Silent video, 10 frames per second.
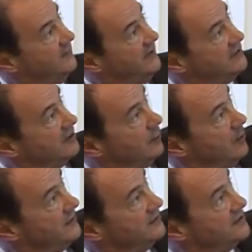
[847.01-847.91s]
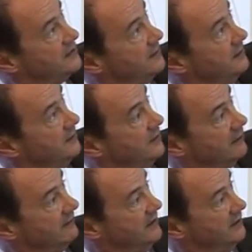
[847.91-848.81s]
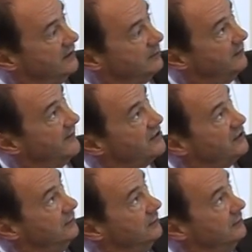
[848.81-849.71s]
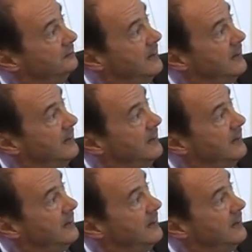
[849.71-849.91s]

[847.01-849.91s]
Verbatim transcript: these are the ones that are in the professional